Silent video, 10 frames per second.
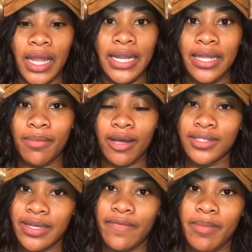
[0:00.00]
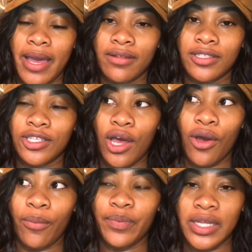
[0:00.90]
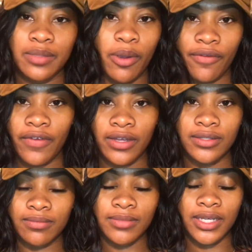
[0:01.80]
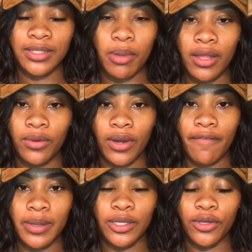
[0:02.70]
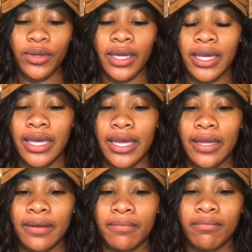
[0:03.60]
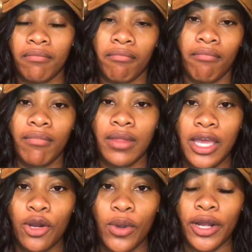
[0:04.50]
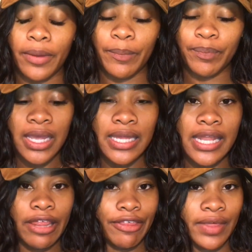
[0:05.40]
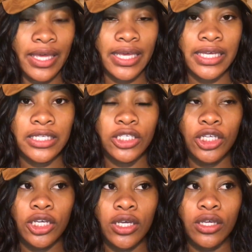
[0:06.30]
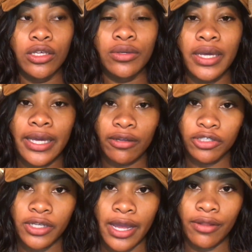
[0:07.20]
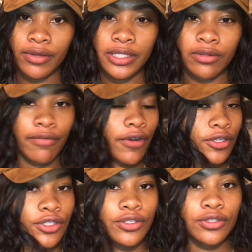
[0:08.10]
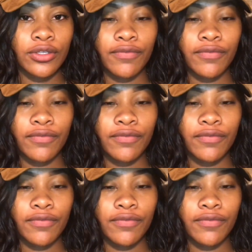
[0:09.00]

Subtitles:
I need about 7 pounds, so that's perfect. That's probably what I've been doing, and it'll work. Now, the thing is, you can count your calories in the first